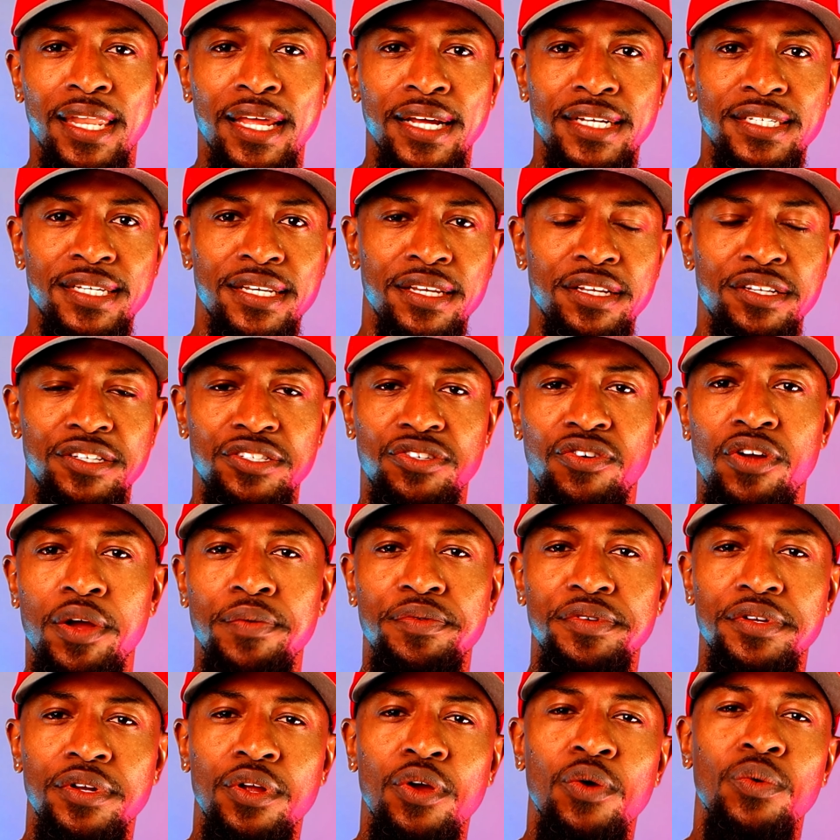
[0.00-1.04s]
links in the
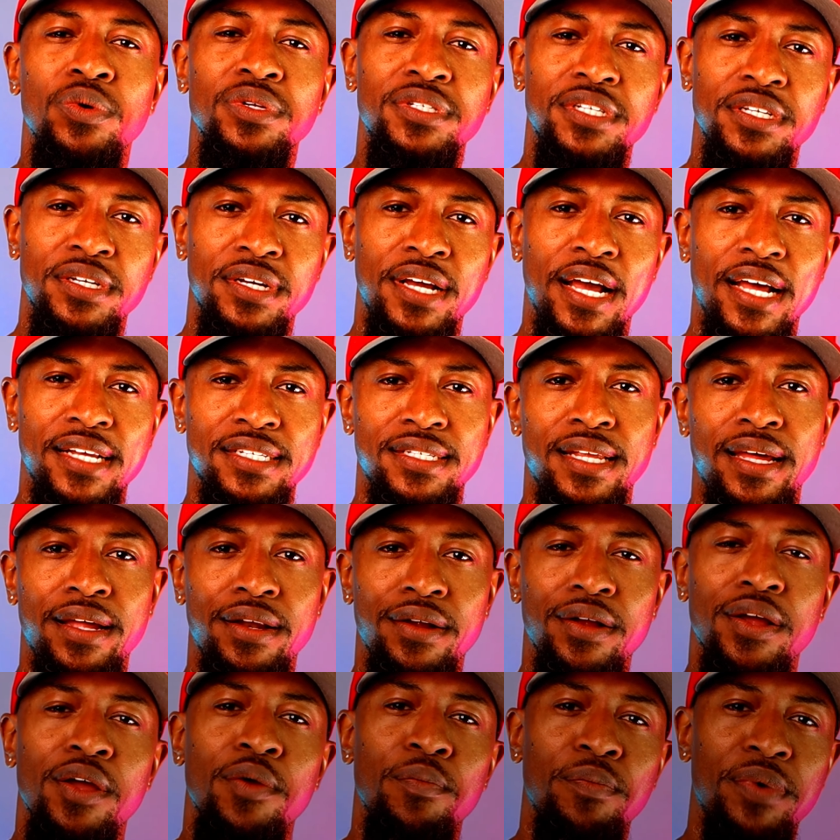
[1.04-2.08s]
description. We'll see you guys
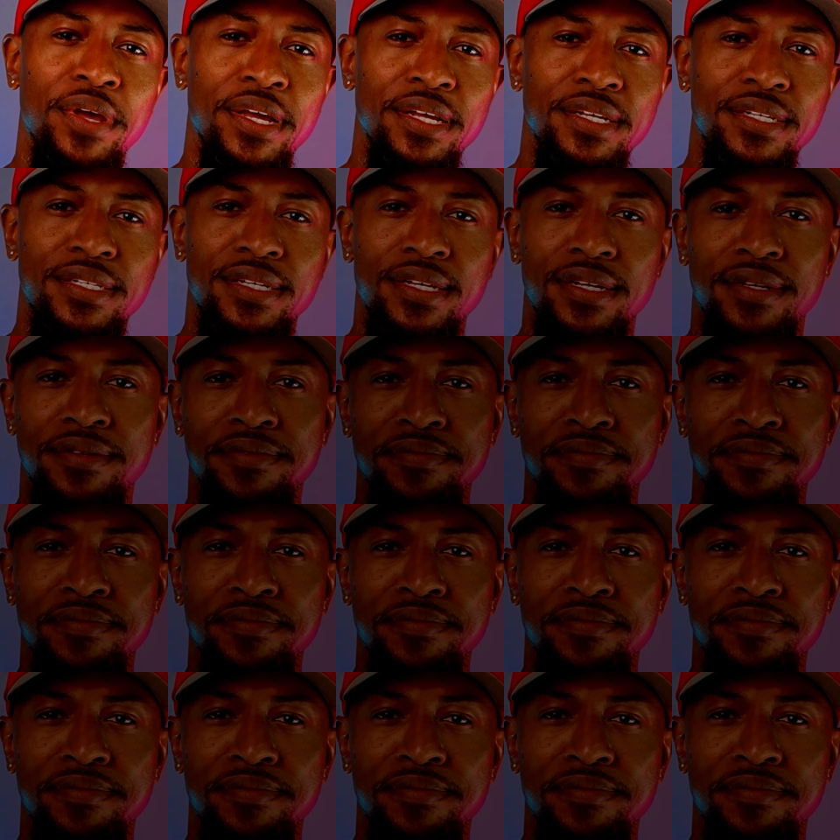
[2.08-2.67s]
later. Peace.